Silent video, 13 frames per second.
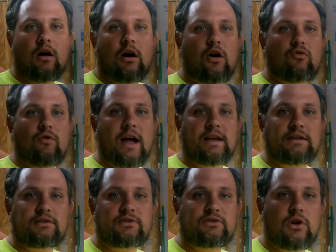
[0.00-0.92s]
All
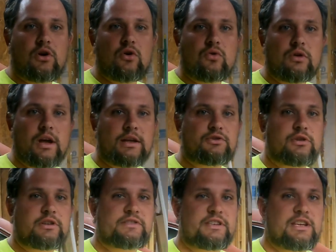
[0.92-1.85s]
right, so as you
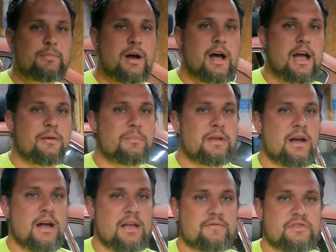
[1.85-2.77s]
can see behind
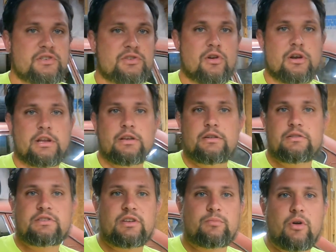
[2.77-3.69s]
me, I have started
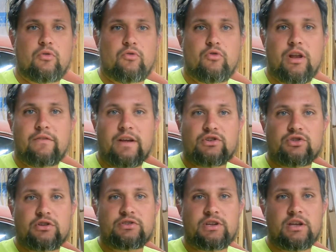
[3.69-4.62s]
some
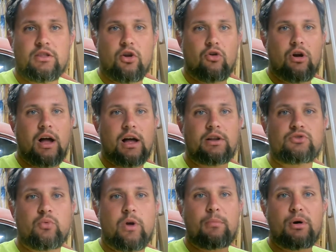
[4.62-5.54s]
renovations in the
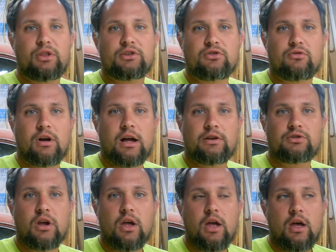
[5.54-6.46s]
garage. When I bought this
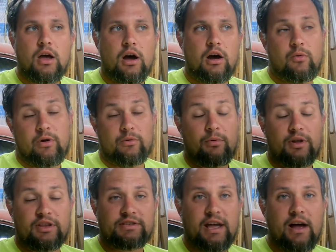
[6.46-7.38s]
garage, when I
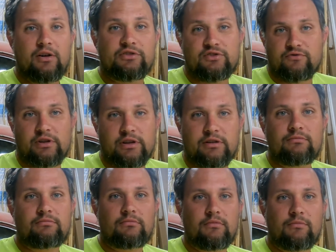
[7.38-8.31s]
bought this house, really
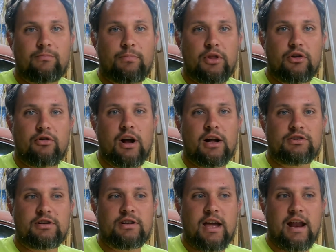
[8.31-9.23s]
bought the
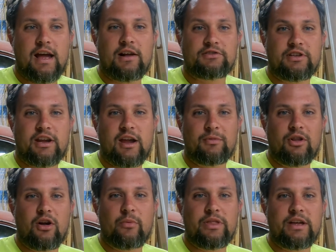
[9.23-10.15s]
garage and had a house that came
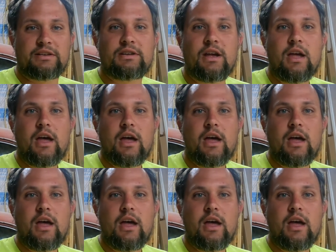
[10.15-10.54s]
along with it.